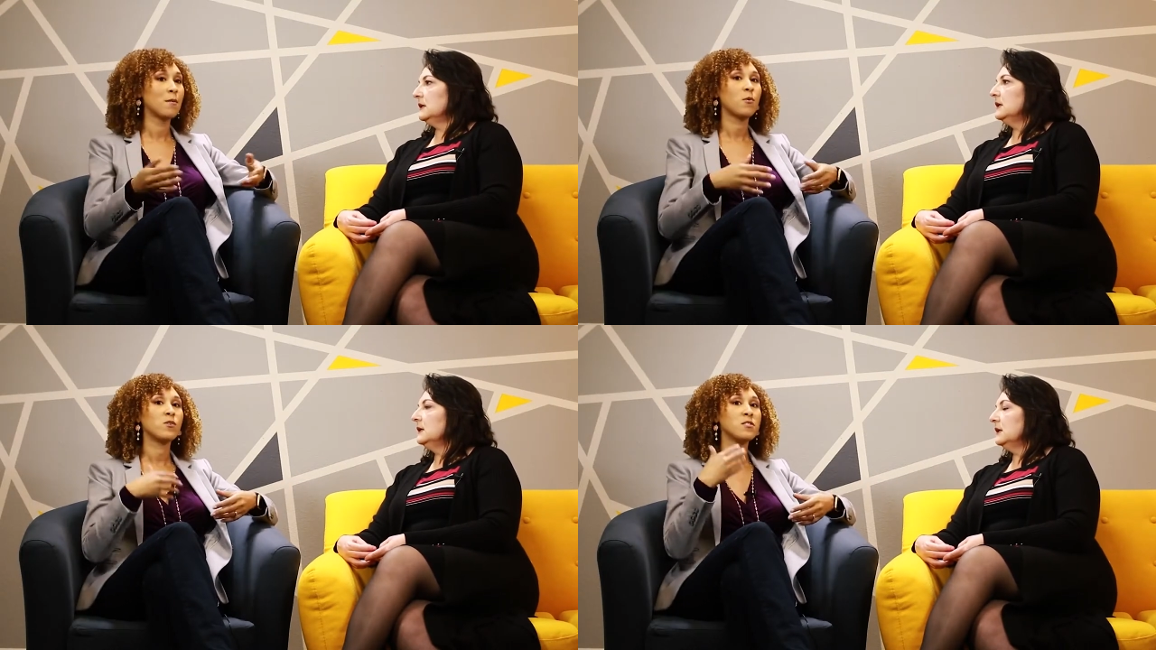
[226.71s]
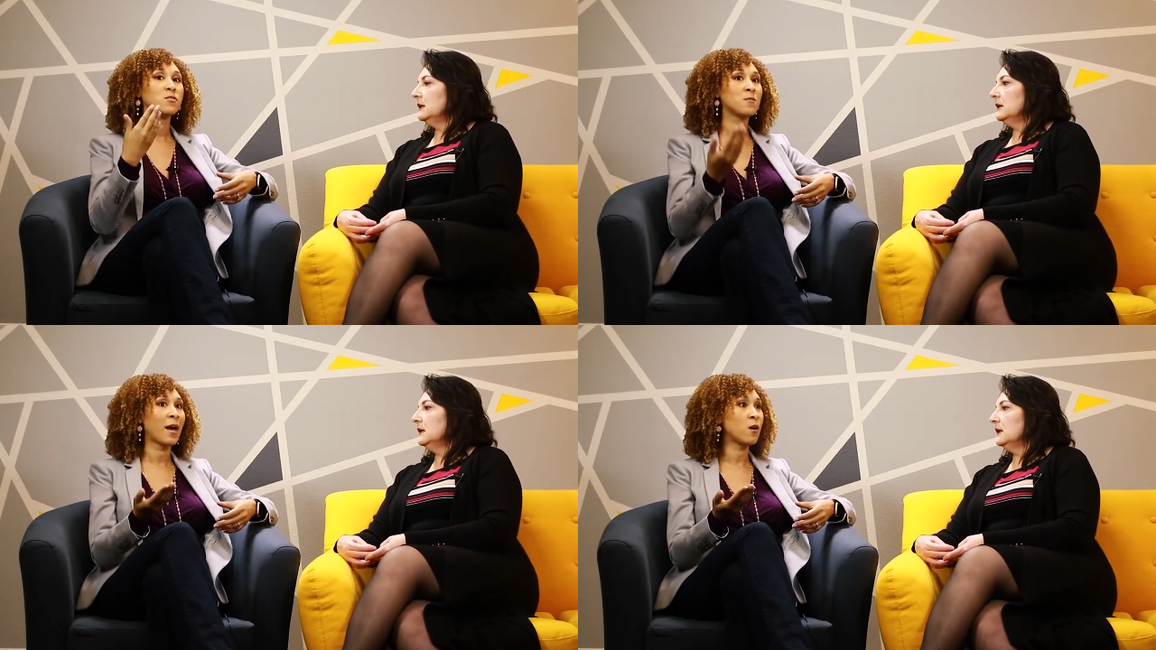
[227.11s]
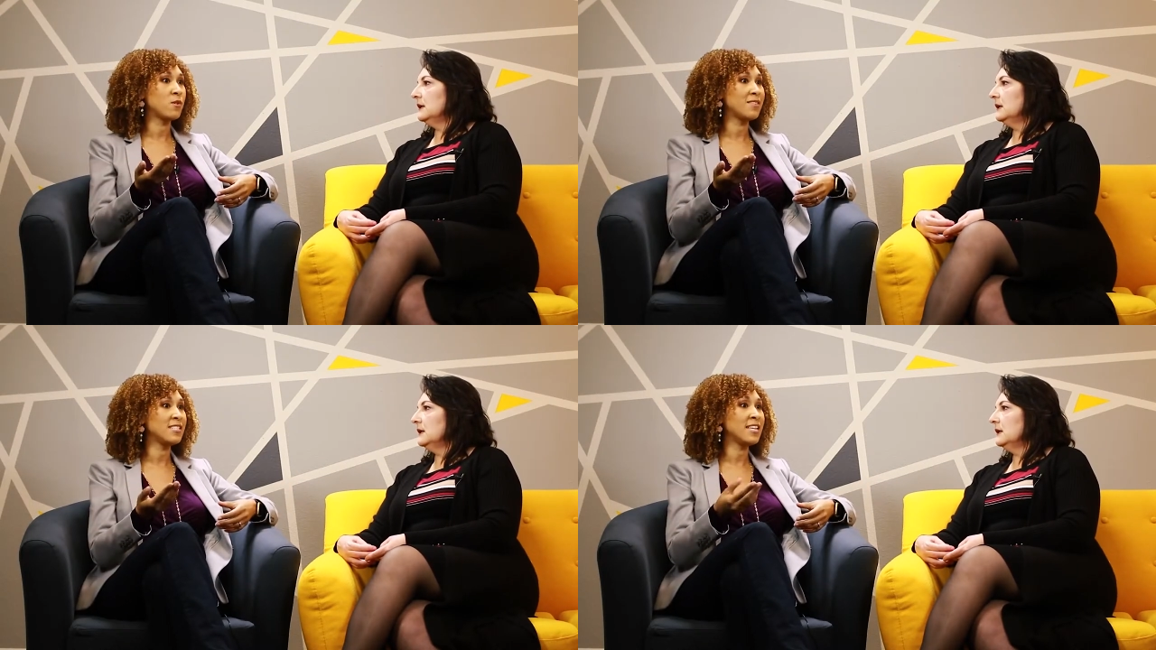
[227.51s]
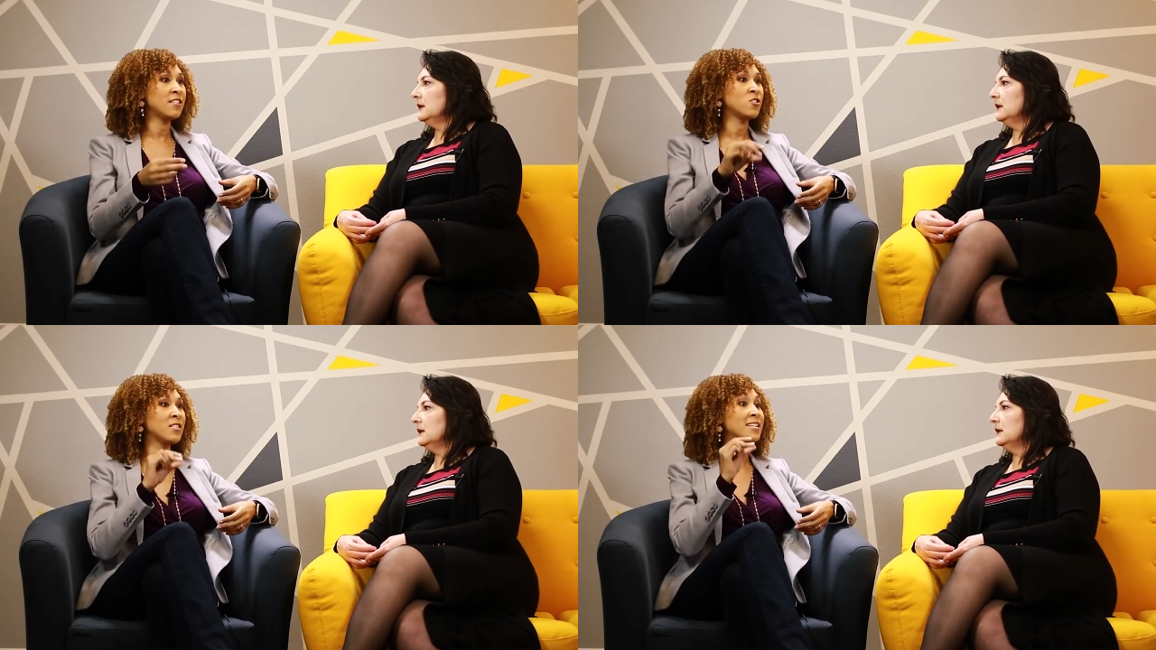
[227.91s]
Speaker 1: but when you smile with
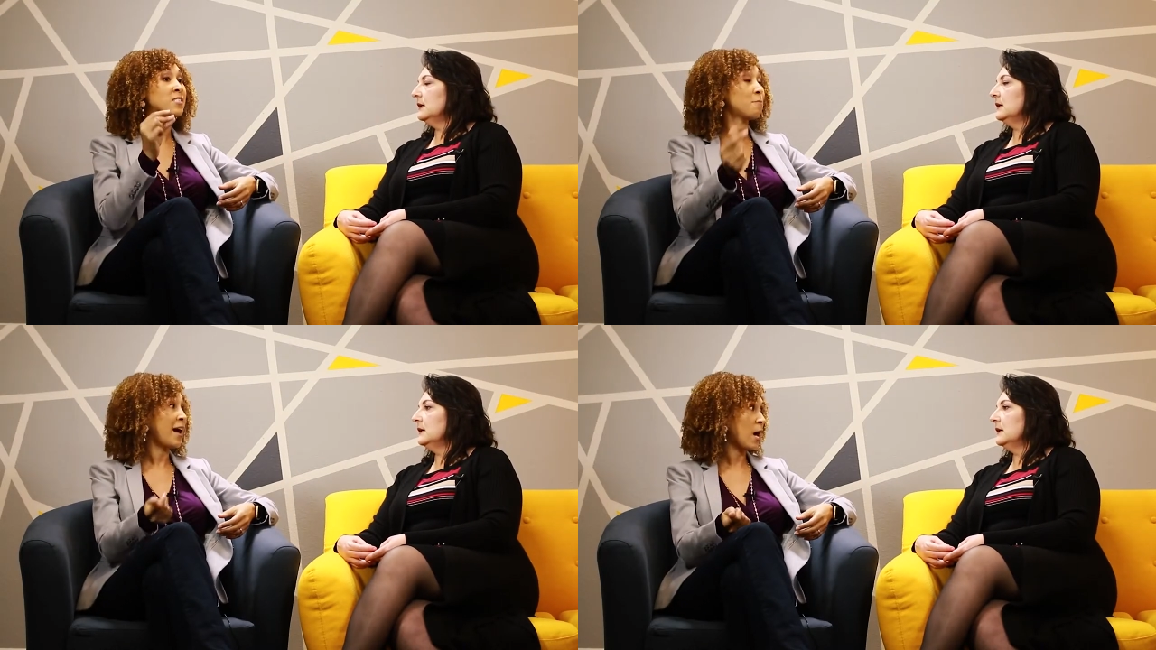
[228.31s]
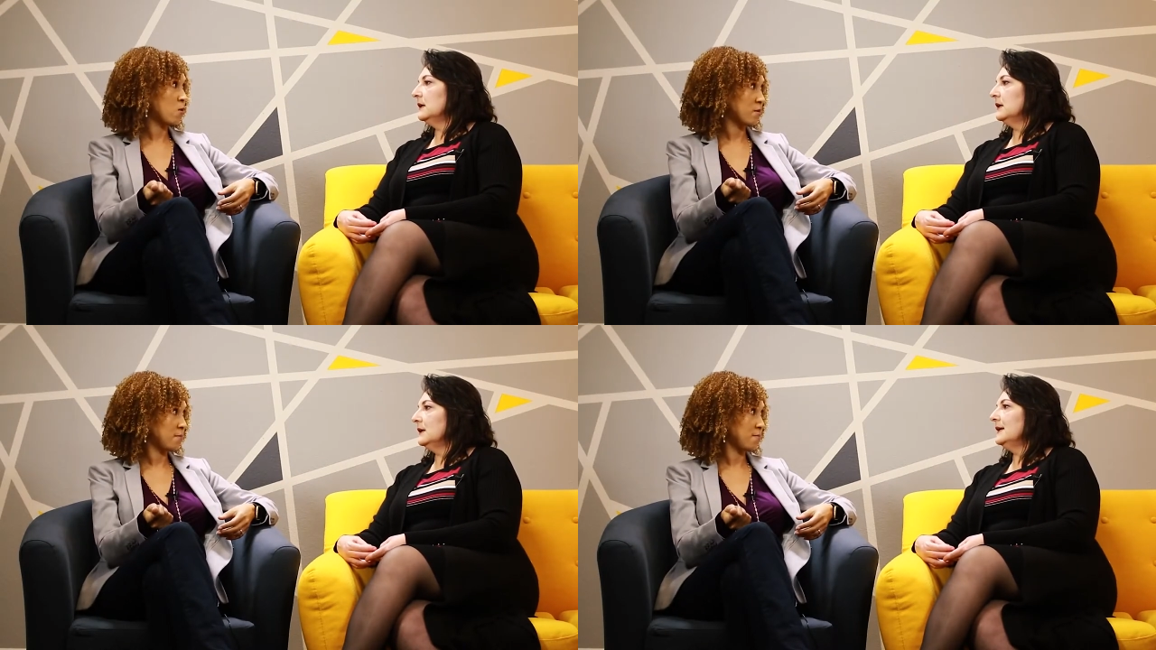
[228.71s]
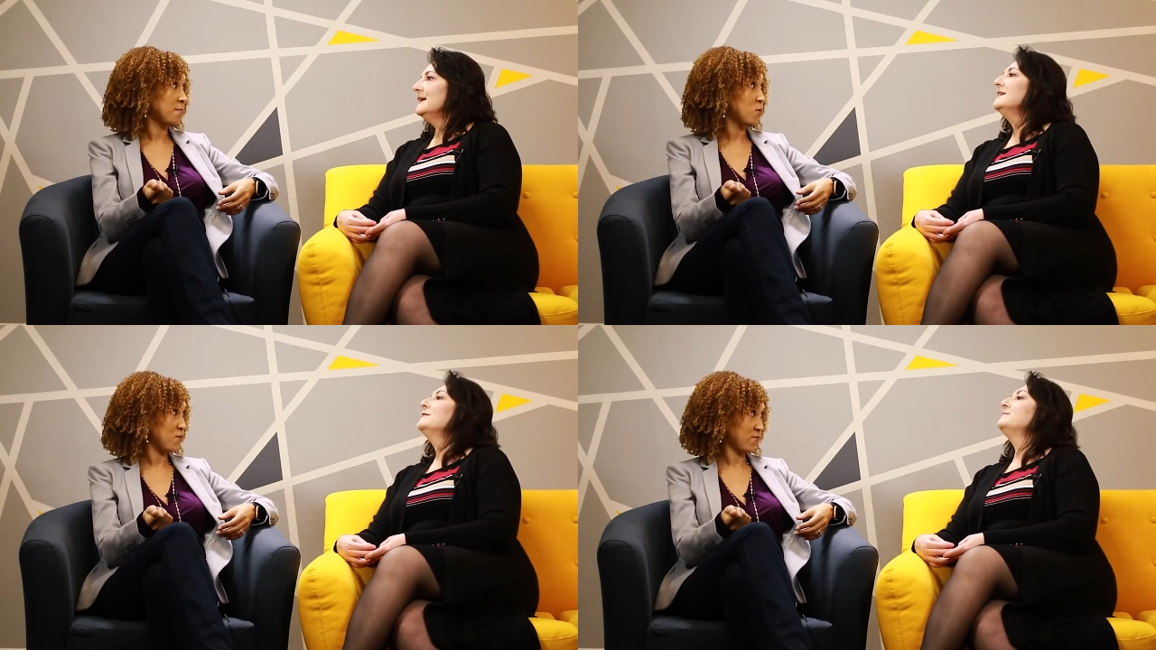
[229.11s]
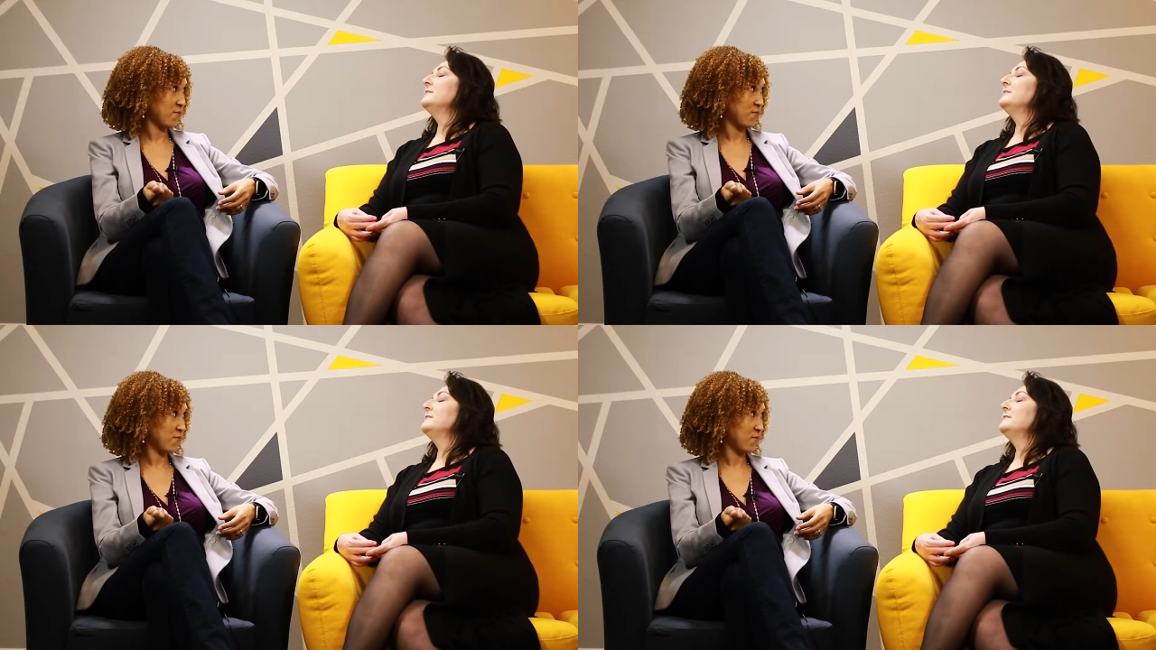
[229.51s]
intention, it's a power move.